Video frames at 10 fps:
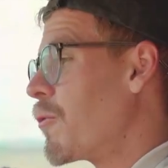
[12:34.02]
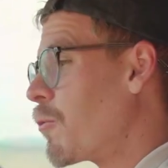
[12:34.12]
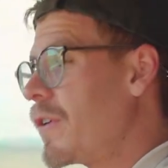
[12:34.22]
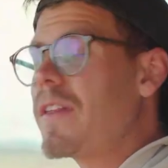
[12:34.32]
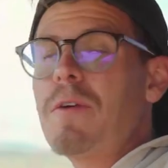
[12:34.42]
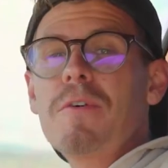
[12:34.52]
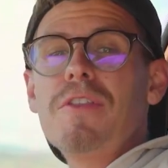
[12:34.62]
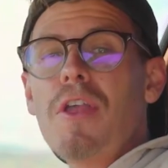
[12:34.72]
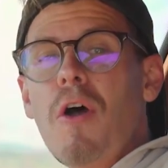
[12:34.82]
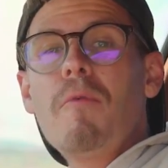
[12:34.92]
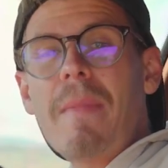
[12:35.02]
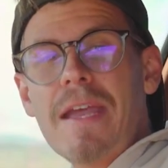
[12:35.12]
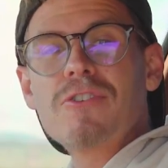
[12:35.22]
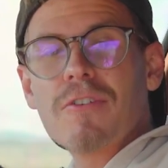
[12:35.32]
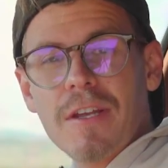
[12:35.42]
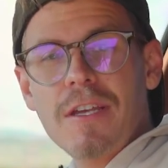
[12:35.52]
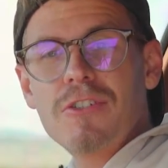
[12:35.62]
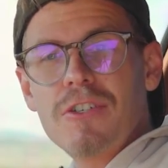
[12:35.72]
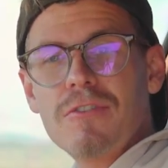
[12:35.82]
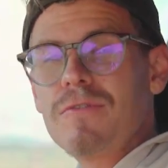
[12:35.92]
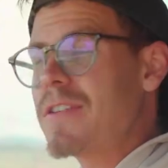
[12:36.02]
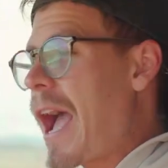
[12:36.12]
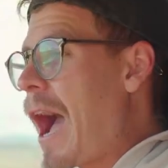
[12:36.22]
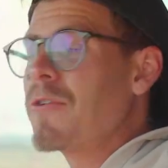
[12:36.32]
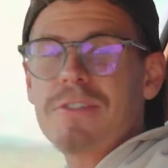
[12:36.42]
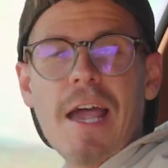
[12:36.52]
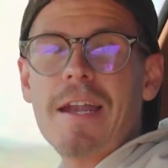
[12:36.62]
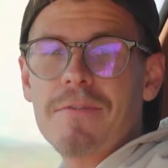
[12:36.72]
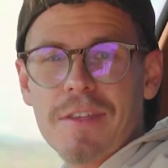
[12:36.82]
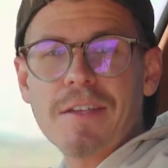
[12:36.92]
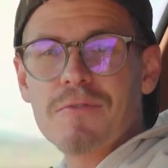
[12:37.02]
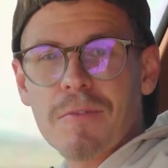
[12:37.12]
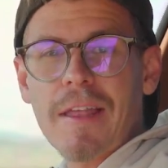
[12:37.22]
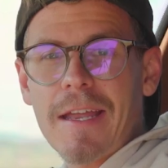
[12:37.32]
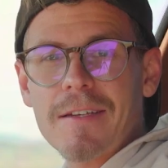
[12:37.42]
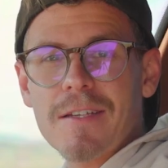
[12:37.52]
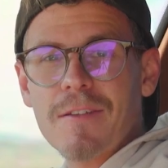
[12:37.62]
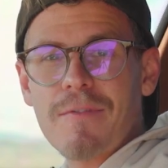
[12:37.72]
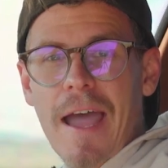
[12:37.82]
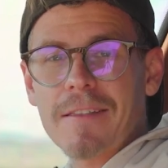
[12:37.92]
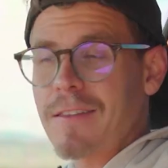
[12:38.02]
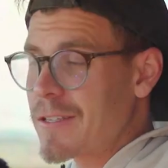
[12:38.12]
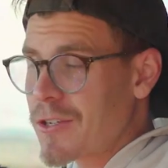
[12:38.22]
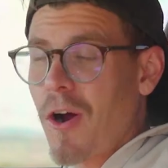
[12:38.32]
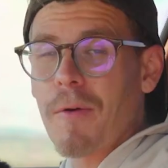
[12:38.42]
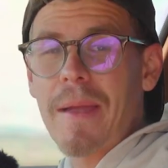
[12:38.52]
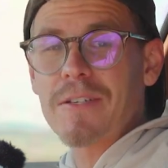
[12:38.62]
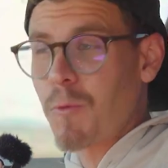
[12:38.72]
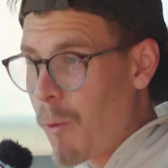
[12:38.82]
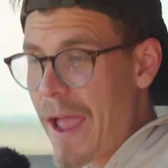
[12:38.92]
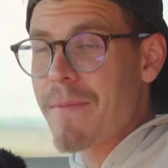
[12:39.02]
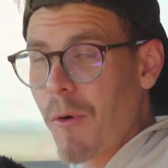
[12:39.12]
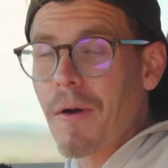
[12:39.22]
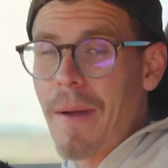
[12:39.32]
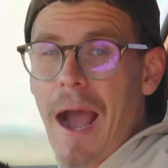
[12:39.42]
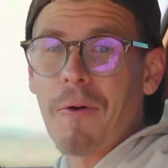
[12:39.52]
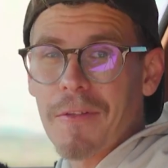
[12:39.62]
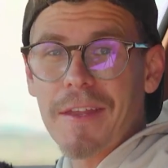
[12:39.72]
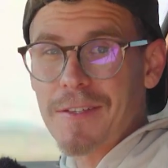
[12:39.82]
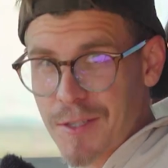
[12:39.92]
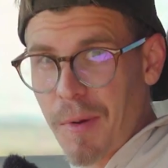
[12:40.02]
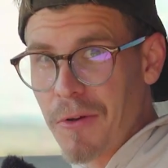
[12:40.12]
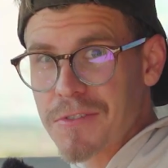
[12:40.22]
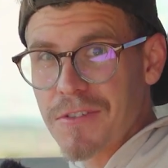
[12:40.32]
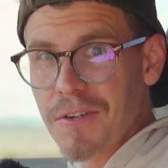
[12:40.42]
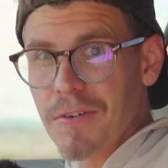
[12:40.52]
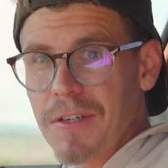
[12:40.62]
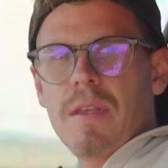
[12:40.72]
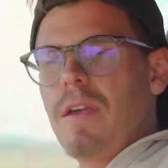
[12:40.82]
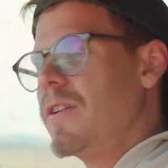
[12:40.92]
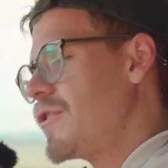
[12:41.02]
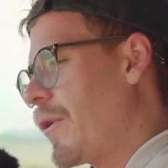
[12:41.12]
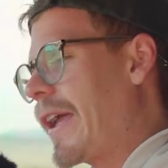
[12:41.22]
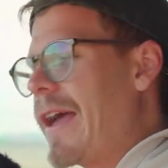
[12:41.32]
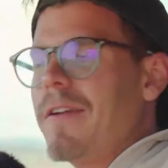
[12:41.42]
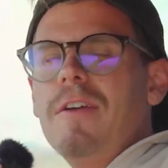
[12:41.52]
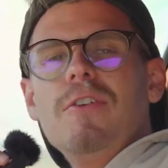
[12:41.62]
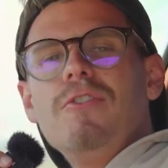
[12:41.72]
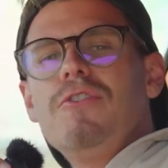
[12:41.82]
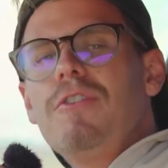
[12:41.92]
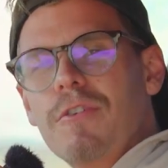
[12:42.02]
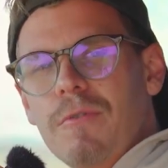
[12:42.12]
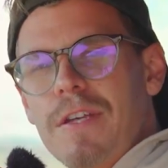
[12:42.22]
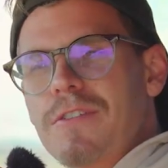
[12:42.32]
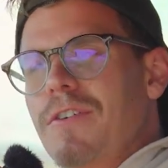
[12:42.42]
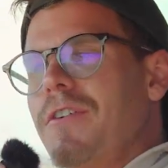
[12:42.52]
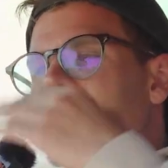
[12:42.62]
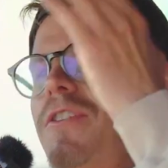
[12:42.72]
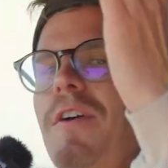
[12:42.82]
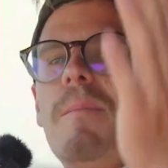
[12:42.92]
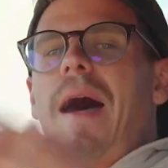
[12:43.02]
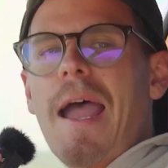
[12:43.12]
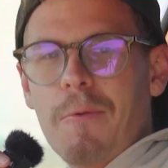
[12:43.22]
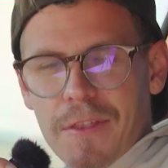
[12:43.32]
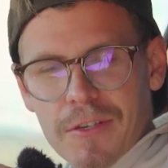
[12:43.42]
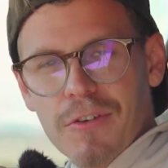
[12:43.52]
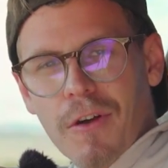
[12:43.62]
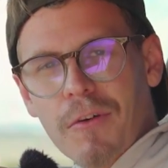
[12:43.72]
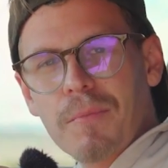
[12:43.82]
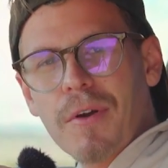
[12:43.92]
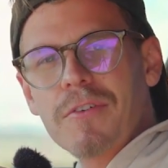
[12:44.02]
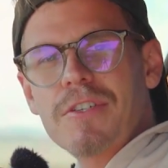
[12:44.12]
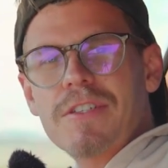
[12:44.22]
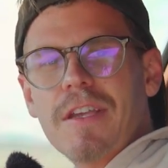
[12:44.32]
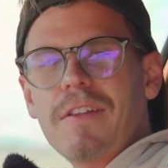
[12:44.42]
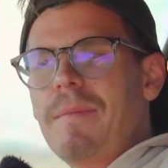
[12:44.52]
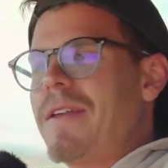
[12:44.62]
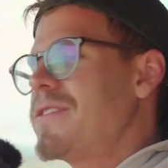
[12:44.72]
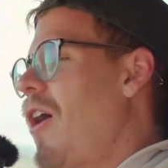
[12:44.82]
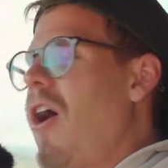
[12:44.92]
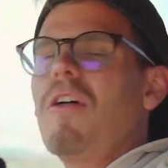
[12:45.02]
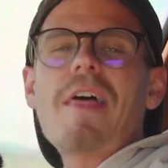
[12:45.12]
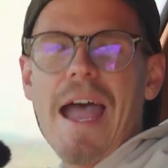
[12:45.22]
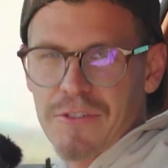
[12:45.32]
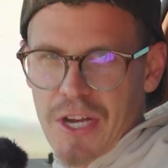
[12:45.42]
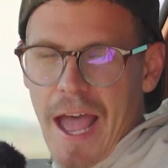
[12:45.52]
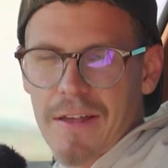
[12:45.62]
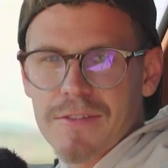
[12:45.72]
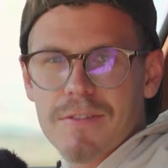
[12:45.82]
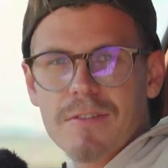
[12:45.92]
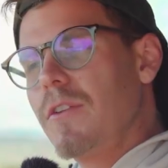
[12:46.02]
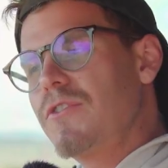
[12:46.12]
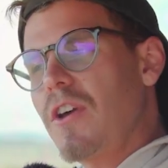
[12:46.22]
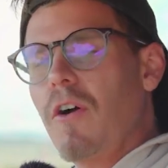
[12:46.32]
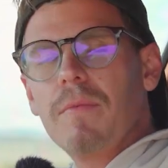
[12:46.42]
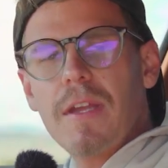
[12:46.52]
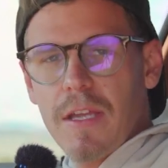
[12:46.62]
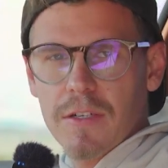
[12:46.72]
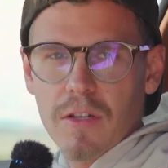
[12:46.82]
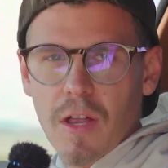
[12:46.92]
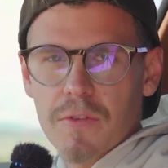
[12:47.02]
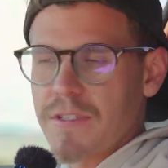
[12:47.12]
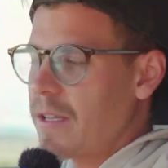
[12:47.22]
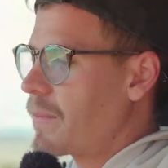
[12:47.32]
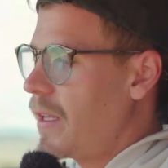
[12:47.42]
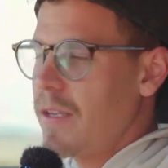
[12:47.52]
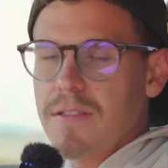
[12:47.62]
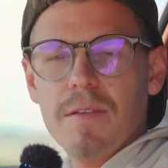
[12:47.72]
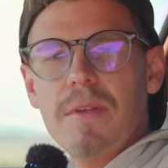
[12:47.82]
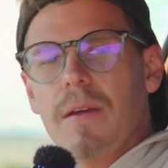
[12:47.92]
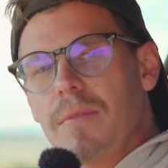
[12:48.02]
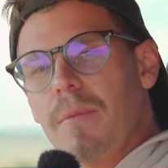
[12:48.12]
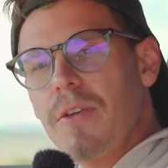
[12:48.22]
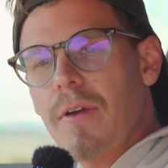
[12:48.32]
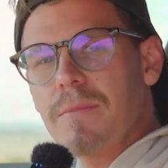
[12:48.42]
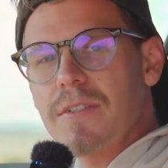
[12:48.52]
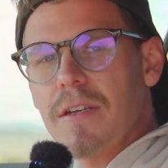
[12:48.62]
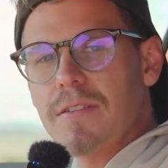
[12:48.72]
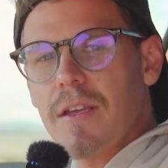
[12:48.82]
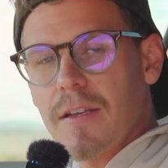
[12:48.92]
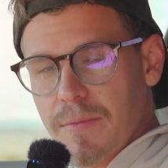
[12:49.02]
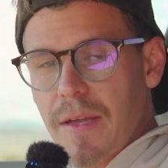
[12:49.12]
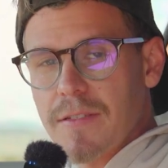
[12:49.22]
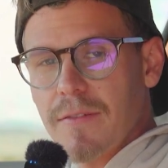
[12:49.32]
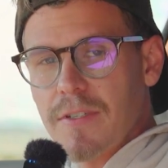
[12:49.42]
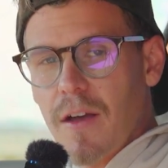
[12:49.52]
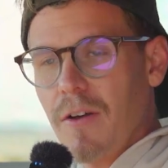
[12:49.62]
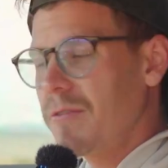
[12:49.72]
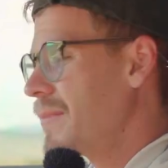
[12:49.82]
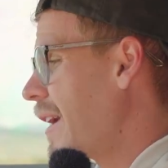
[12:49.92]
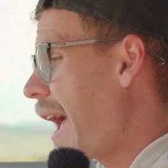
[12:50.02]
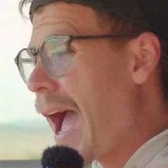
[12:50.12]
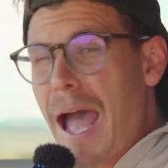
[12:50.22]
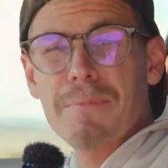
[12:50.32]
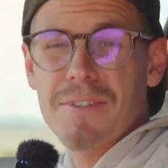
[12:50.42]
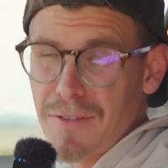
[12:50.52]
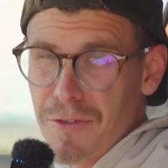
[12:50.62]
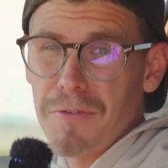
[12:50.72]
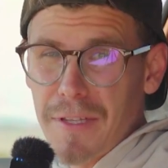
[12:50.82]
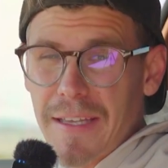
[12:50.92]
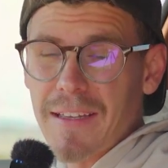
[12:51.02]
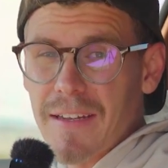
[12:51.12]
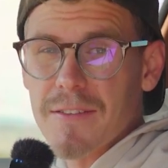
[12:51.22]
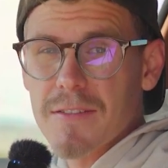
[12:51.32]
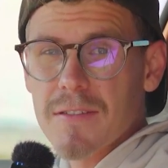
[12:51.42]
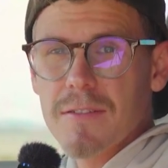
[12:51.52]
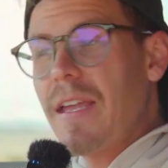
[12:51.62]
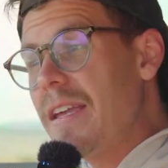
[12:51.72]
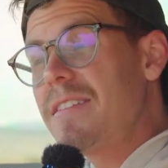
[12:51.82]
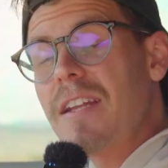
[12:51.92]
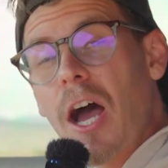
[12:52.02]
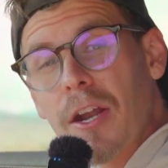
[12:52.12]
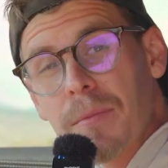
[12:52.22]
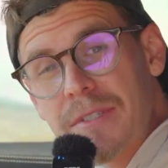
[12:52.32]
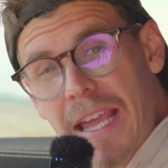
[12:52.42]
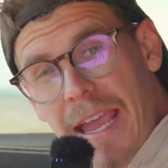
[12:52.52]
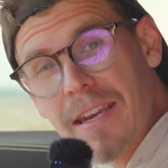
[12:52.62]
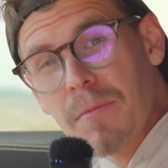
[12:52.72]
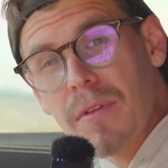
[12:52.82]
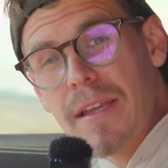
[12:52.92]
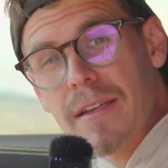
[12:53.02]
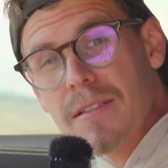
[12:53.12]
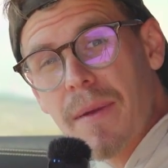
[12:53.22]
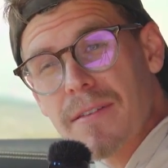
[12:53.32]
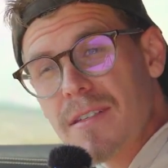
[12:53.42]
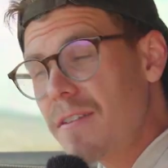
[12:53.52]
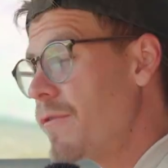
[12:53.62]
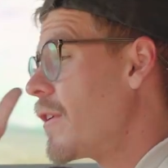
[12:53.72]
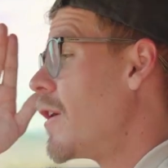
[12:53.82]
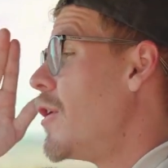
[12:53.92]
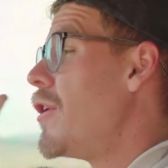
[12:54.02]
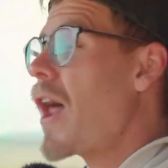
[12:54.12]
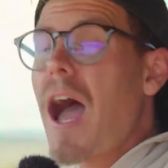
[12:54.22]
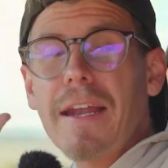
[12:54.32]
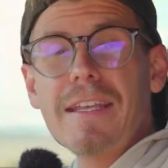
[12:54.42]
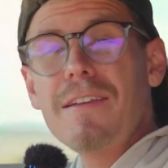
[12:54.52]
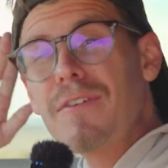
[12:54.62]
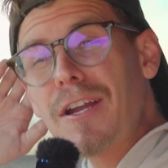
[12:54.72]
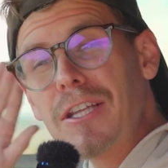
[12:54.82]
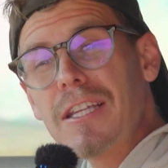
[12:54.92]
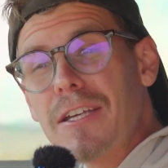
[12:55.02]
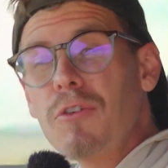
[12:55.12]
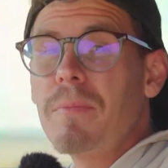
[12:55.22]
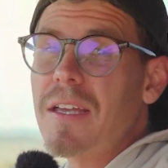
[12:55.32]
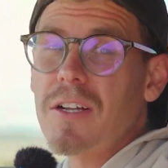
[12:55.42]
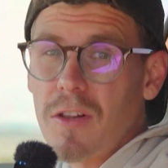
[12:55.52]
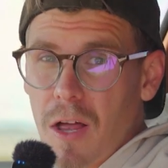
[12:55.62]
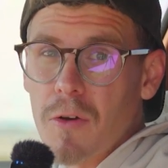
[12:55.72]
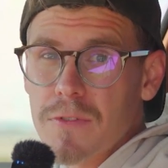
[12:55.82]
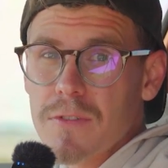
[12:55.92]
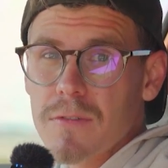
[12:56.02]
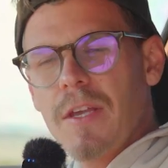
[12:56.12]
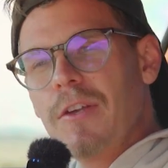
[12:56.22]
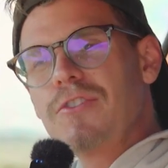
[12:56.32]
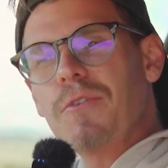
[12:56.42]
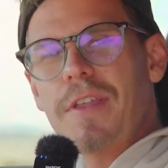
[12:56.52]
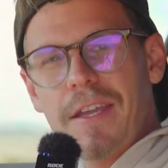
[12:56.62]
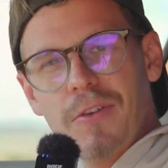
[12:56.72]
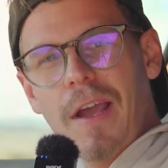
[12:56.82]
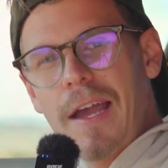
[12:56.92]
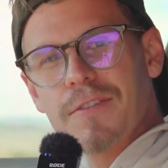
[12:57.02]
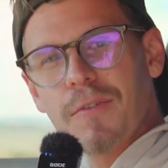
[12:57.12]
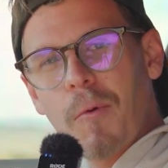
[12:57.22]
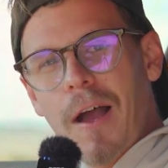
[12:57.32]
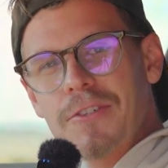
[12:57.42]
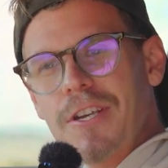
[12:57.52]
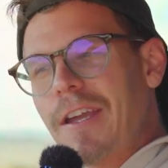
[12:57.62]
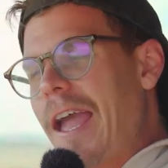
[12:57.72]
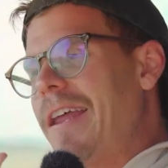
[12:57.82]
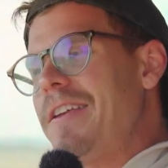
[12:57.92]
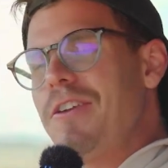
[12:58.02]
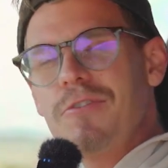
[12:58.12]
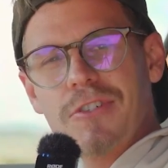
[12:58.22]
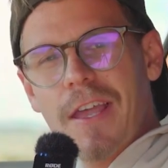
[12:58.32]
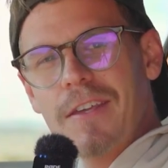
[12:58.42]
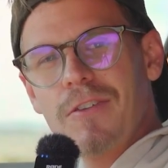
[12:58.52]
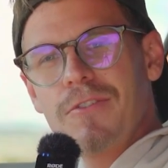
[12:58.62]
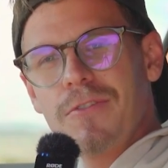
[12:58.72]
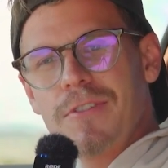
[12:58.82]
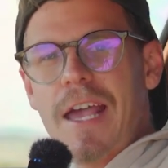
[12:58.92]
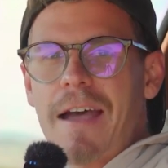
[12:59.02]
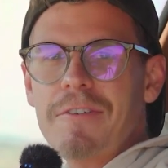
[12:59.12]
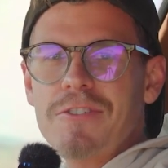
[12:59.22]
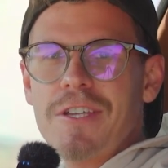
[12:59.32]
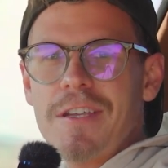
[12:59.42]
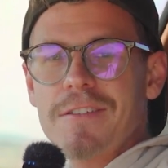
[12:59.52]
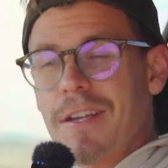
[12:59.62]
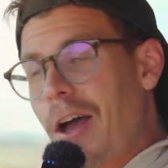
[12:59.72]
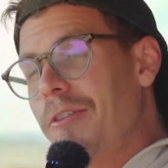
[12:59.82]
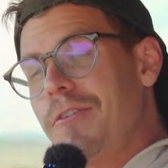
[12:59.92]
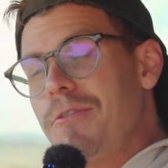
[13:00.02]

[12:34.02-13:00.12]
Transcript: really with no major issues outside of things related to the fact that this car makes way more power than it's supposed to. So again, do your research, buy within your own purchasing limits, all that jazz. So, in closing, is the BMW M6 expensive to own? Absolutely it is. Is it unobtainably expensive? Not even a little bit close. So thank you guys for watching, and huge thank you to Savage Geese and other